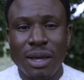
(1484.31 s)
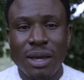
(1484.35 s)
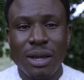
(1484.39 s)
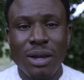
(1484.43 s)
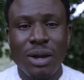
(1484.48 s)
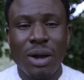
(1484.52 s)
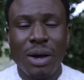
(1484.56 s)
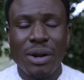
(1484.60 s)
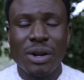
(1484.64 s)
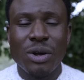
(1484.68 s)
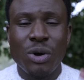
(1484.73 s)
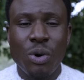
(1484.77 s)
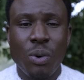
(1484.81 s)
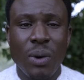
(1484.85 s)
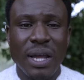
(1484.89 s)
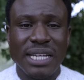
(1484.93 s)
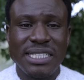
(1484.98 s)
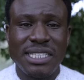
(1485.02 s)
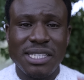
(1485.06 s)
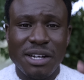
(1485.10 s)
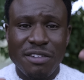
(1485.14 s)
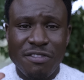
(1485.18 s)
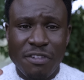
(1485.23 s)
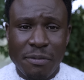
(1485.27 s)
Got a
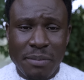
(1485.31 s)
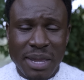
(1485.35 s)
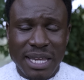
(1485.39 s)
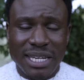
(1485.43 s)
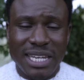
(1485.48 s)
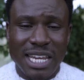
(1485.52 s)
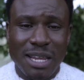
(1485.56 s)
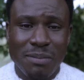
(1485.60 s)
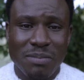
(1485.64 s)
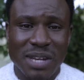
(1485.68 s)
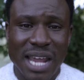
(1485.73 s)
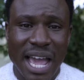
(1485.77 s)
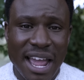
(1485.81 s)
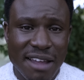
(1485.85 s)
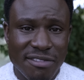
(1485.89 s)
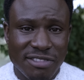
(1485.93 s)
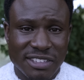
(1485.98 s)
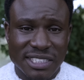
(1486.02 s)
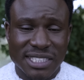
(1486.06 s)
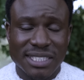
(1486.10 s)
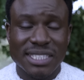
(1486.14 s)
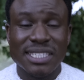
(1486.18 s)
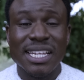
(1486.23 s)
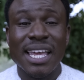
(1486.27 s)
question for me, deep
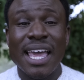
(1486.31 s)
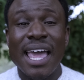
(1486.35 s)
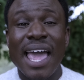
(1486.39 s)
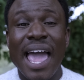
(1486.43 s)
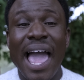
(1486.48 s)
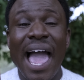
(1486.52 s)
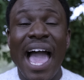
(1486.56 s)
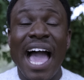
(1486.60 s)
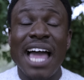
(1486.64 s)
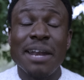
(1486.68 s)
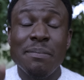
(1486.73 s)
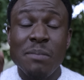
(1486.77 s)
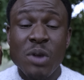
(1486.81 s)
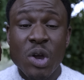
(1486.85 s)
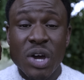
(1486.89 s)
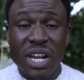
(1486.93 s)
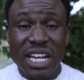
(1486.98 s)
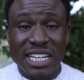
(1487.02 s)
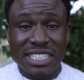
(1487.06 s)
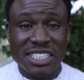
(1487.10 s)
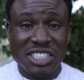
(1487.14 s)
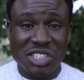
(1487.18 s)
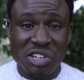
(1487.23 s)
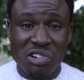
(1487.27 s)
divers? add me on
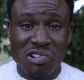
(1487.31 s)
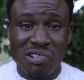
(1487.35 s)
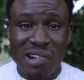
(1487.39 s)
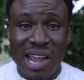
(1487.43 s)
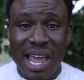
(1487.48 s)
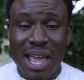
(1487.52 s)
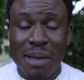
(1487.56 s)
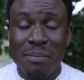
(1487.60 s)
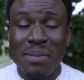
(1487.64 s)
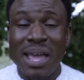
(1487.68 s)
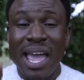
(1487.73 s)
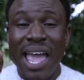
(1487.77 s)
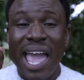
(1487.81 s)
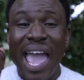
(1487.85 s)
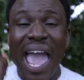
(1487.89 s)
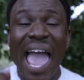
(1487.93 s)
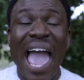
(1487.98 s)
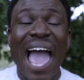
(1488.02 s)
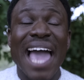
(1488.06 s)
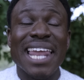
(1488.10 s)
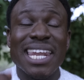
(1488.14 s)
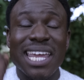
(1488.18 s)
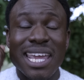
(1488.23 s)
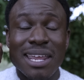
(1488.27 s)
Instagram
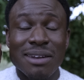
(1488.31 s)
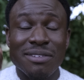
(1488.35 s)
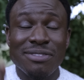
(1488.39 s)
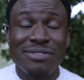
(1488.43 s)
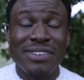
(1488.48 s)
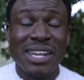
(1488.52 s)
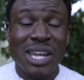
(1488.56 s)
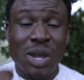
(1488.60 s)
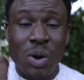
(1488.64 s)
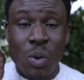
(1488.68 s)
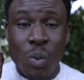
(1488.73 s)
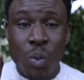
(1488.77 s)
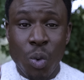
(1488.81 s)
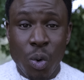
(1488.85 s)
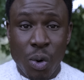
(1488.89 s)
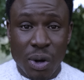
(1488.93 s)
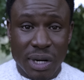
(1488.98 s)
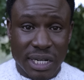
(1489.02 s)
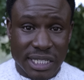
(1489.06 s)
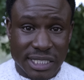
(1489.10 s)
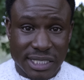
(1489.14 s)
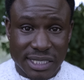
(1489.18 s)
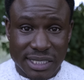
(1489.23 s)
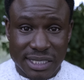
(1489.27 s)
at Infinite
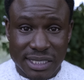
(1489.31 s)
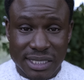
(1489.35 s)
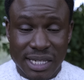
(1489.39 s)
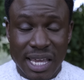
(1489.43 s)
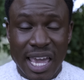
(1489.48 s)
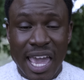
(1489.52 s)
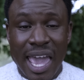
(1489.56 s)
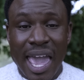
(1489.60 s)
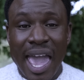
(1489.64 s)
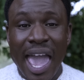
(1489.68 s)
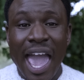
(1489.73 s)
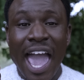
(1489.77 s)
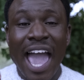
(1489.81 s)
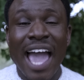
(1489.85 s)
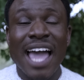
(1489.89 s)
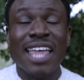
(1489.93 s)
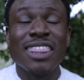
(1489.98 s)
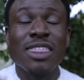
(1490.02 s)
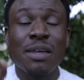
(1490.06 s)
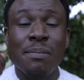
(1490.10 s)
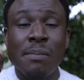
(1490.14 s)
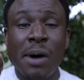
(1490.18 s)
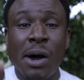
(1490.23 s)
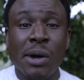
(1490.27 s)
Waters.
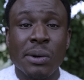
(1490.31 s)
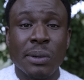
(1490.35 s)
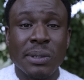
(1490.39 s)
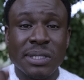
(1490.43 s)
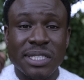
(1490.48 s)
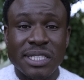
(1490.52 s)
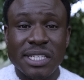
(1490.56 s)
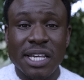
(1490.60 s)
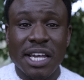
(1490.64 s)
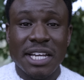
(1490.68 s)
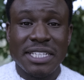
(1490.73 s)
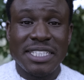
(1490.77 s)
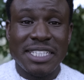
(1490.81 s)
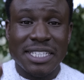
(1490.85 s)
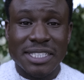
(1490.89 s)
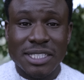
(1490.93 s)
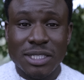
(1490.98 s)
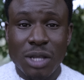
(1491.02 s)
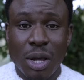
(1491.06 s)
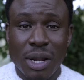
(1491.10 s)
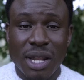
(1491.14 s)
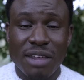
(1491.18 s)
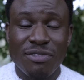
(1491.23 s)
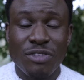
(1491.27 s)
And the model search is
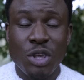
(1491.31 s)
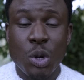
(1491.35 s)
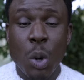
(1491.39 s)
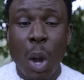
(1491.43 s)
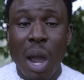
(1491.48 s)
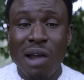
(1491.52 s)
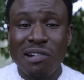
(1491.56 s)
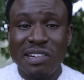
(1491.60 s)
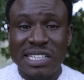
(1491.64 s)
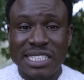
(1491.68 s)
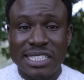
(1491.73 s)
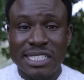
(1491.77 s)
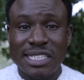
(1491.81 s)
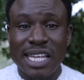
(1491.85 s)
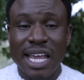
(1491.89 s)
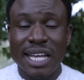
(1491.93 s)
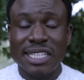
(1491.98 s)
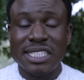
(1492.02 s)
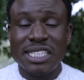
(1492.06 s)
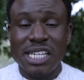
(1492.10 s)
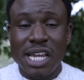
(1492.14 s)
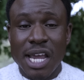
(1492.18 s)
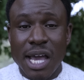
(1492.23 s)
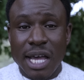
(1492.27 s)
on. If you are a
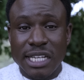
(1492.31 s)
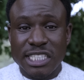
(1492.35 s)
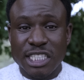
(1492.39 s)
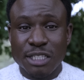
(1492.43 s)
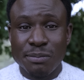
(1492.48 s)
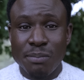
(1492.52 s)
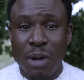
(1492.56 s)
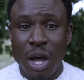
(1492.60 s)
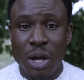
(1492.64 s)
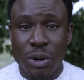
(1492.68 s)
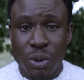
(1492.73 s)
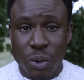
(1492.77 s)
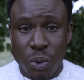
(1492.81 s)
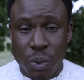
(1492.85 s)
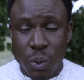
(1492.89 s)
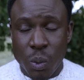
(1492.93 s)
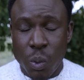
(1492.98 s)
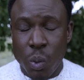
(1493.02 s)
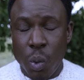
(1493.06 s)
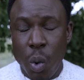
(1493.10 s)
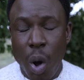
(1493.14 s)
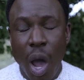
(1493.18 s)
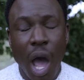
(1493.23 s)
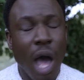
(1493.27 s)
sexy ass model,
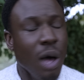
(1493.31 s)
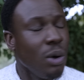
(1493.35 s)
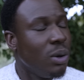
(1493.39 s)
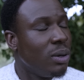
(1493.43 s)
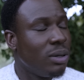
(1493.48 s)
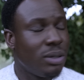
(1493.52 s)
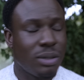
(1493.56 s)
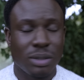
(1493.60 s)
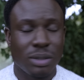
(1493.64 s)
woo!